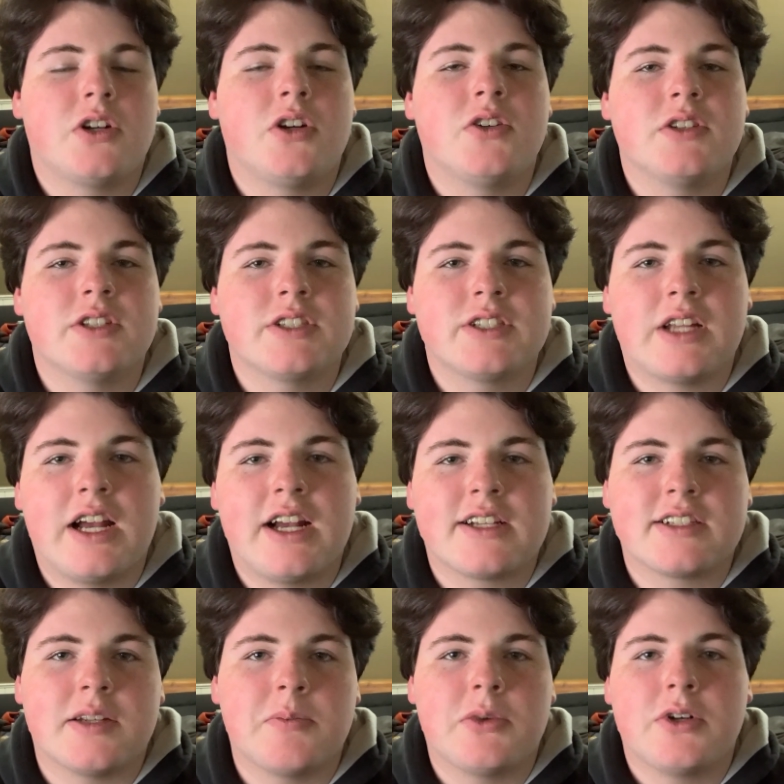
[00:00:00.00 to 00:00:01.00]
all the
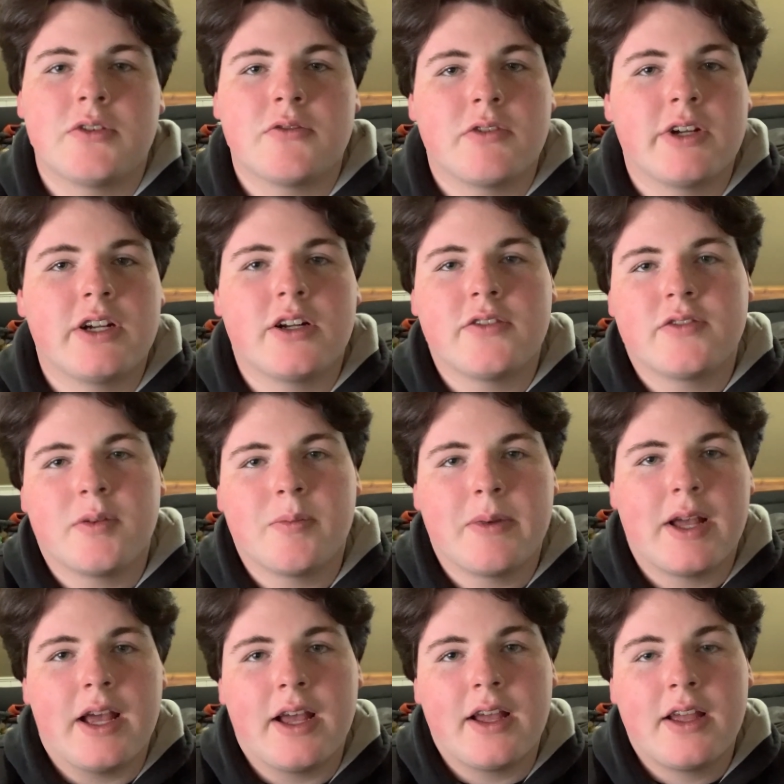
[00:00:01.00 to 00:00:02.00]
stocks I bought right off the
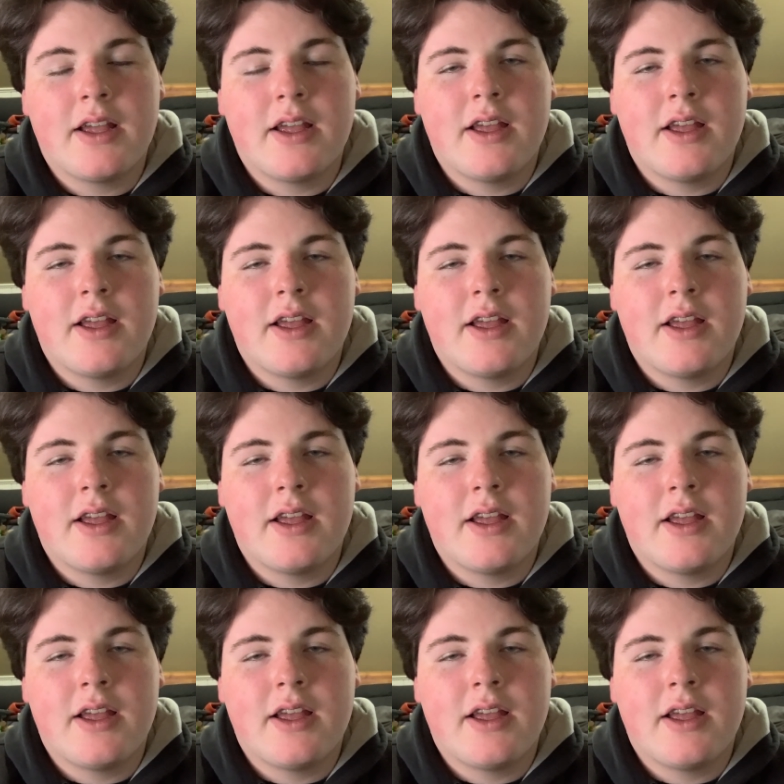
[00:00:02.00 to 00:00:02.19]
bat,